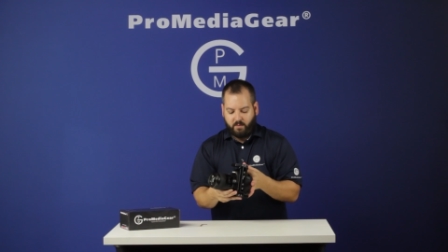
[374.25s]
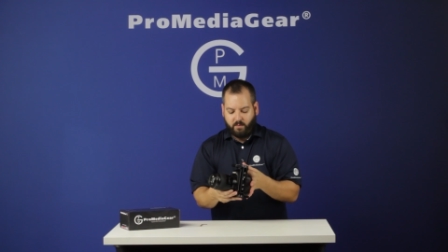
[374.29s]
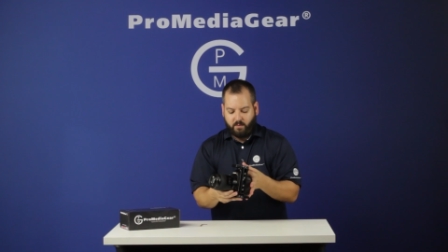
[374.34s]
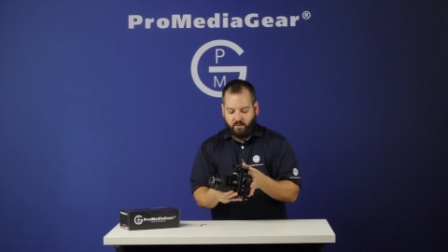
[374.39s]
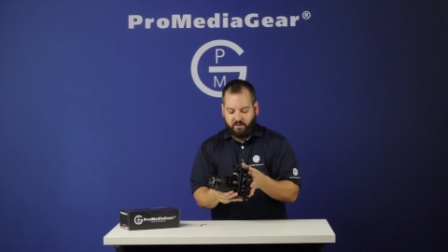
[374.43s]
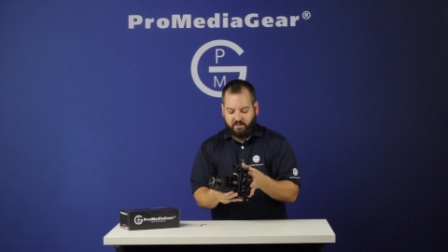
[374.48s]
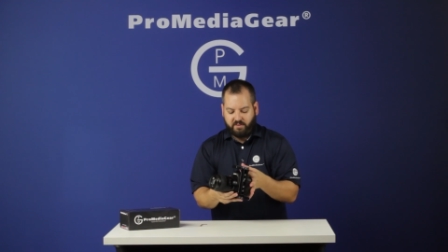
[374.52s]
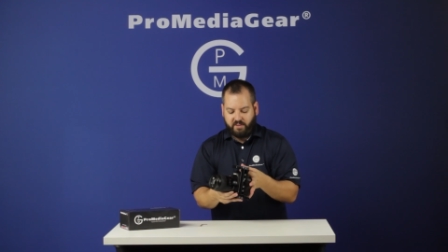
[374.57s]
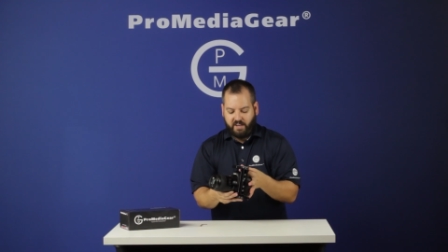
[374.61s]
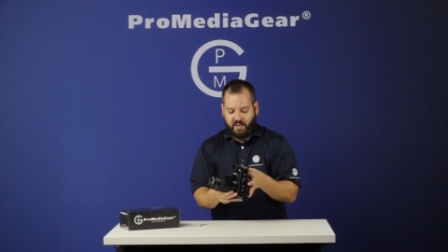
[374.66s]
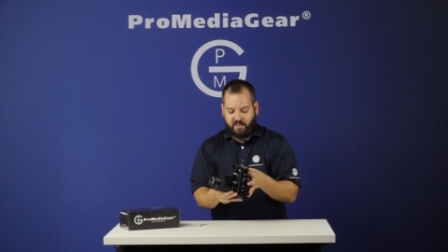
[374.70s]

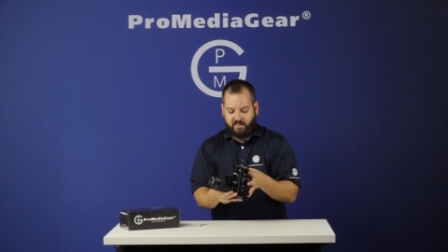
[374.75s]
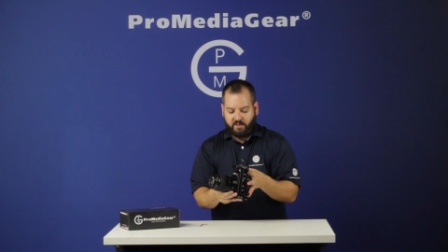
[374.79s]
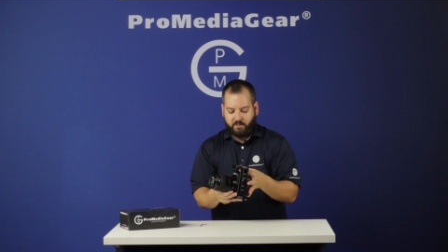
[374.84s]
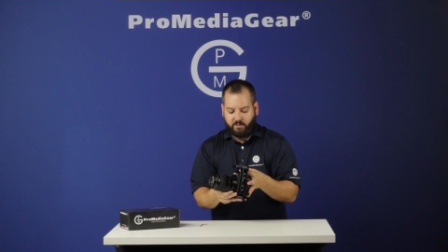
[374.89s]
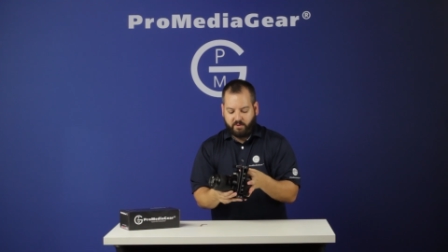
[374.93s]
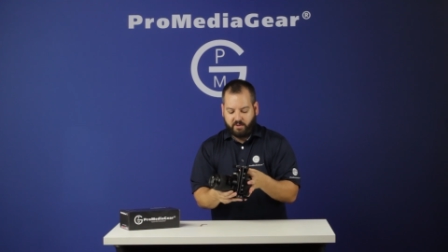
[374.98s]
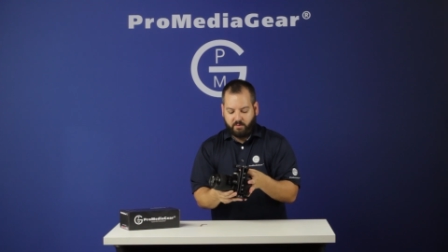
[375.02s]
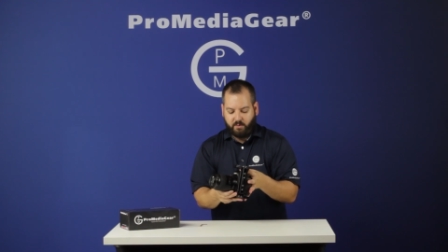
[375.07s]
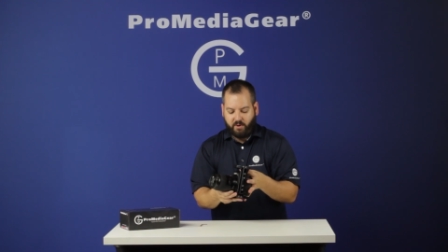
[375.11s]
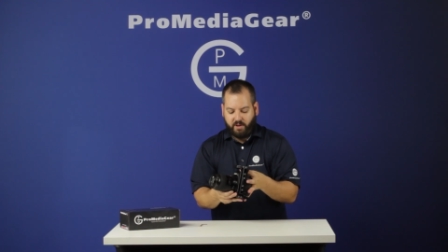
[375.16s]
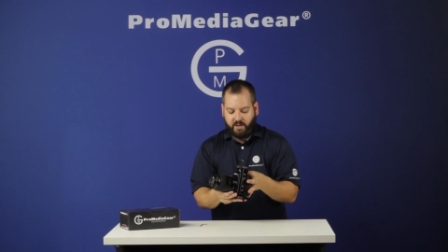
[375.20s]
Once you have it where
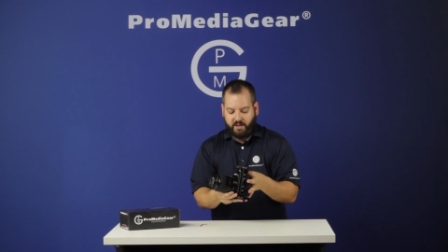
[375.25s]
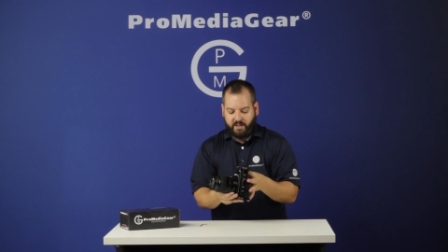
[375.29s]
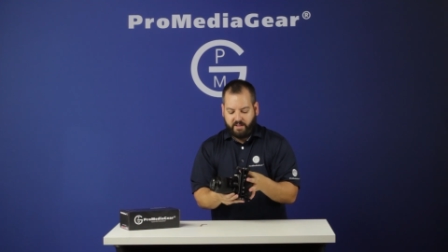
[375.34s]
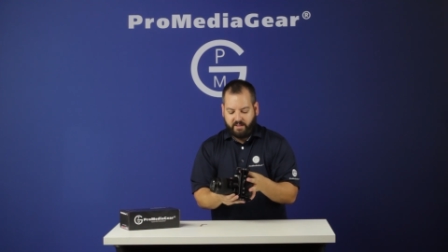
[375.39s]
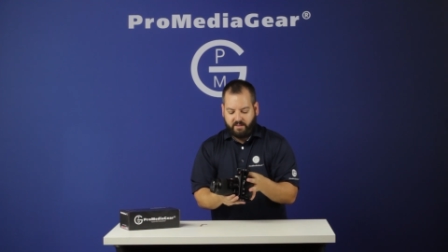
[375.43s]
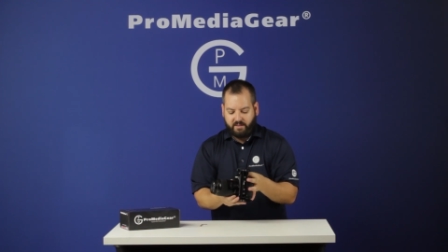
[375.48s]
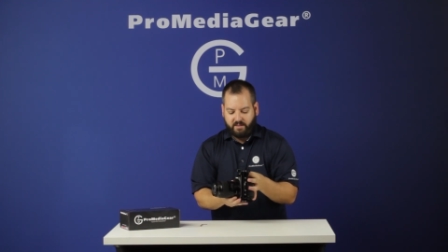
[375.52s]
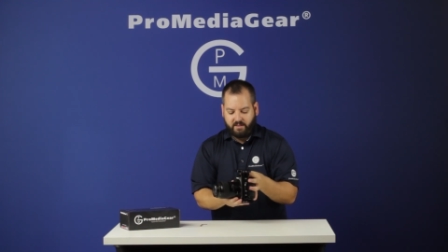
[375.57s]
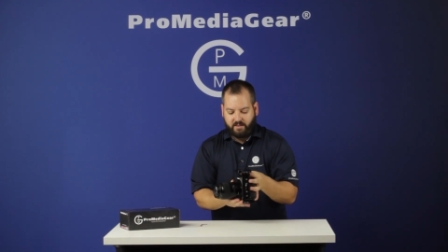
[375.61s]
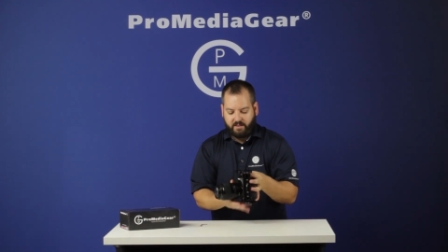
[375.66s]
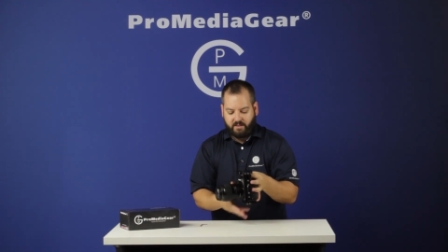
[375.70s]
you want it,
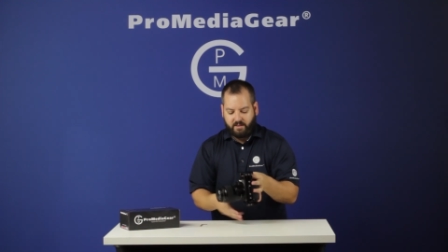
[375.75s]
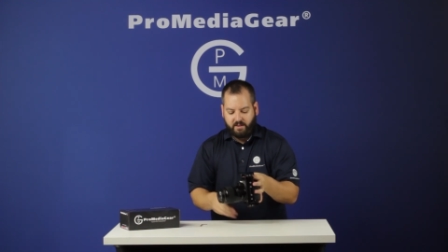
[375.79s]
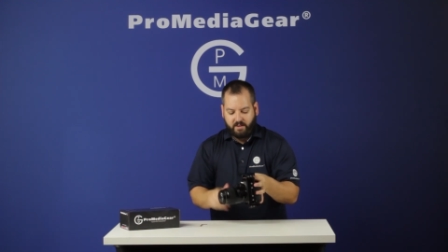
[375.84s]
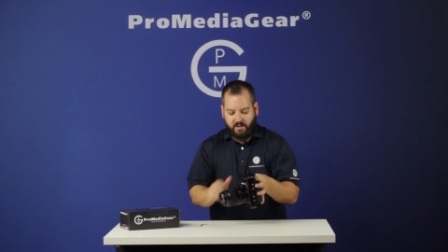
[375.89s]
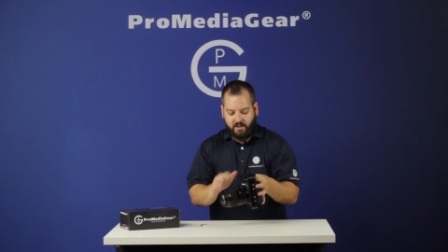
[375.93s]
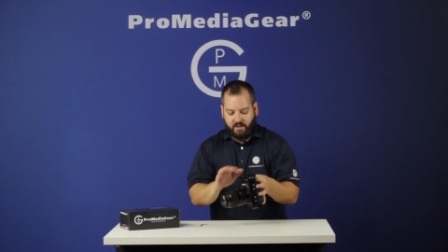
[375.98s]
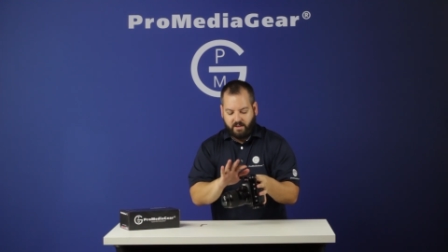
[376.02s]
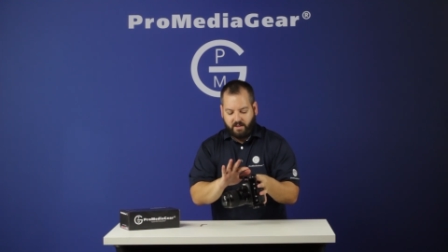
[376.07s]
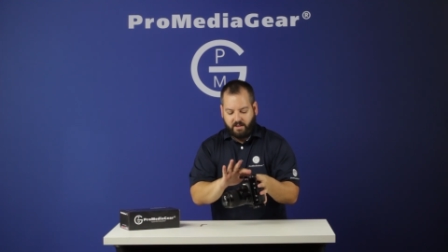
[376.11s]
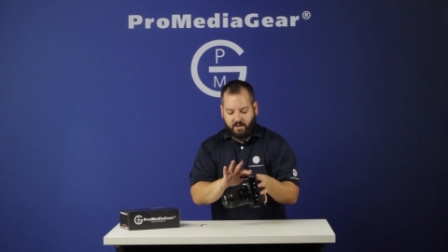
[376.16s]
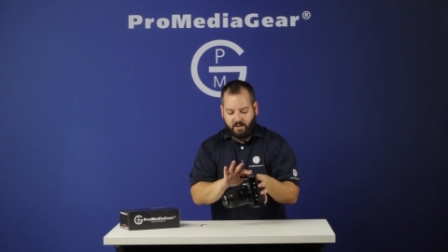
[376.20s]

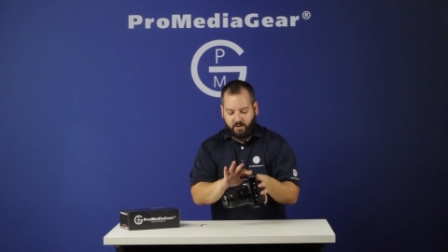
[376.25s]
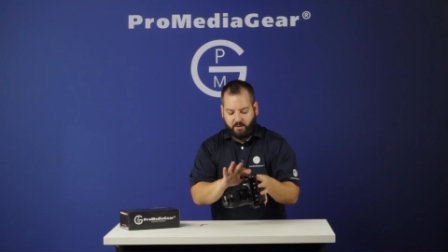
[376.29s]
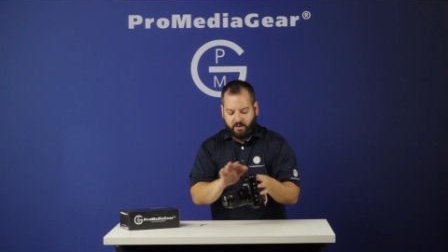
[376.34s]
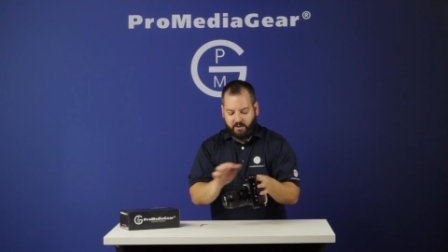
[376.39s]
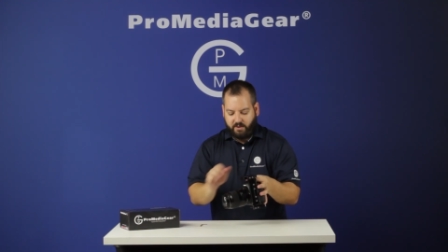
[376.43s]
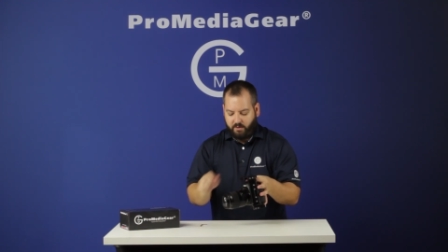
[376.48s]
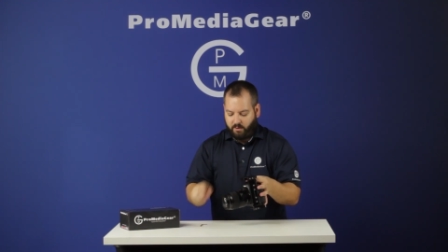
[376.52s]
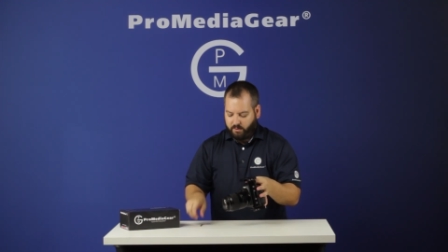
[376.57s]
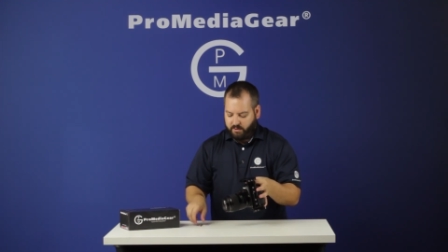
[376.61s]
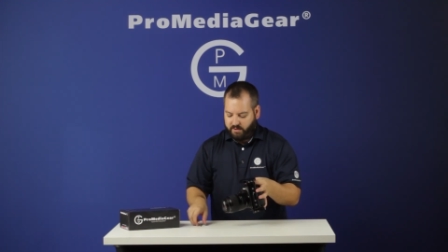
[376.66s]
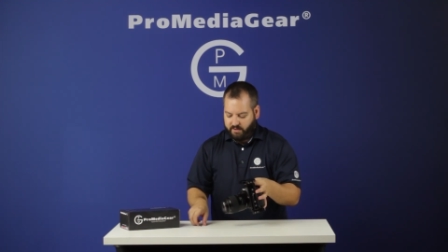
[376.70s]
go ahead
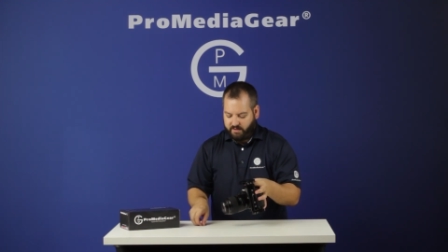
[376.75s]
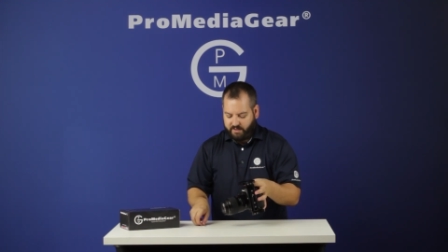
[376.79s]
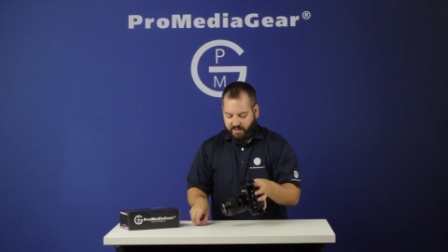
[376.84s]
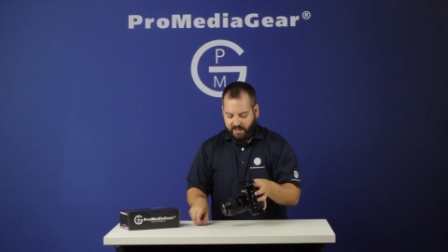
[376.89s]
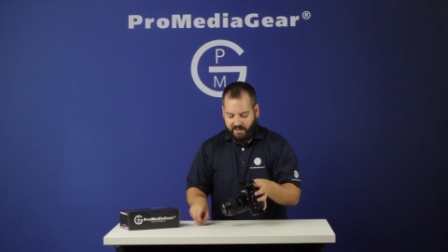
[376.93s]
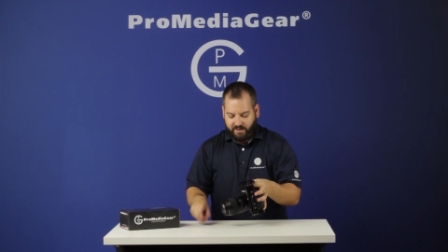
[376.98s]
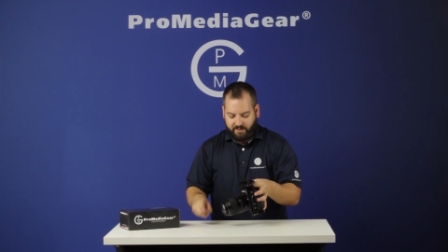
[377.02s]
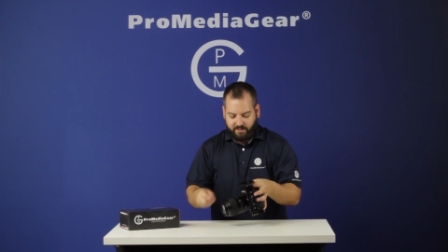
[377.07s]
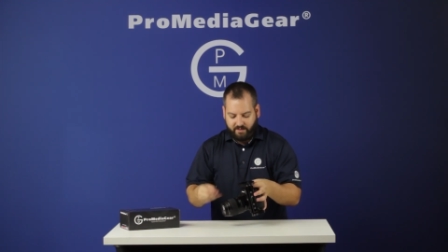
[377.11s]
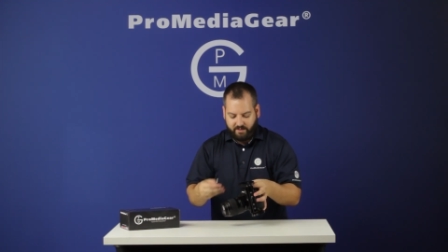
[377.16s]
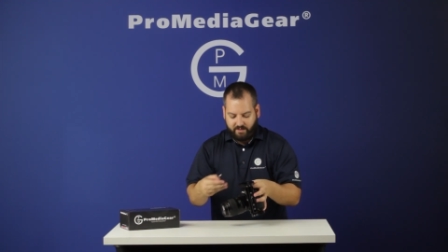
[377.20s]
and hold it
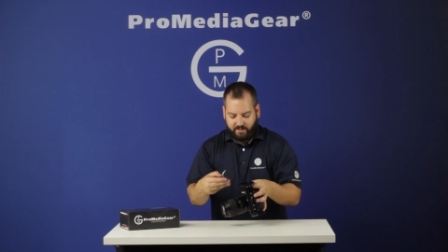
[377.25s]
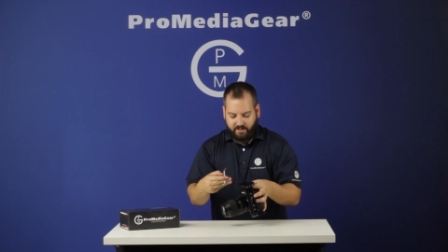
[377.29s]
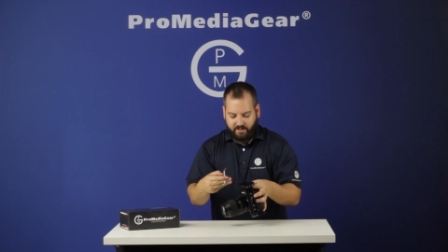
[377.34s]
down,